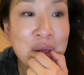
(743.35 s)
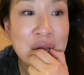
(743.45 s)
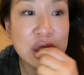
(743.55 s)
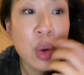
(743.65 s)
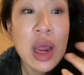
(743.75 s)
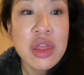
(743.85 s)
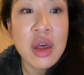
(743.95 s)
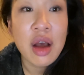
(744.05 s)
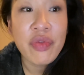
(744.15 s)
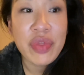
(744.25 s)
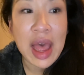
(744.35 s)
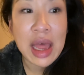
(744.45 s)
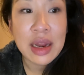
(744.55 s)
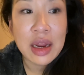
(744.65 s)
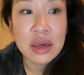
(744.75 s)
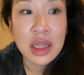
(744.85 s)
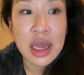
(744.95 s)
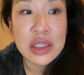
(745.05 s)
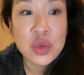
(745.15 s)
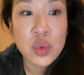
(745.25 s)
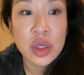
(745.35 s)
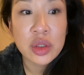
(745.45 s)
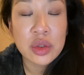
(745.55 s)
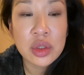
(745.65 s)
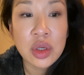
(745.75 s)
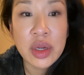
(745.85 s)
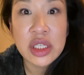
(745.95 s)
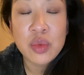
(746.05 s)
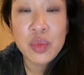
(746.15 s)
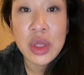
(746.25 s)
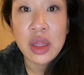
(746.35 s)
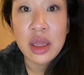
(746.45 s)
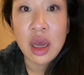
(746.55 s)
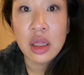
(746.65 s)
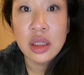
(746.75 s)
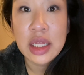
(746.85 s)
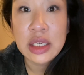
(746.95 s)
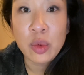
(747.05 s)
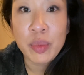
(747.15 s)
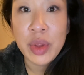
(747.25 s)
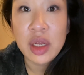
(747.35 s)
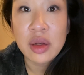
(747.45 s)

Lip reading: So I thought that airlines were going to be like a little bit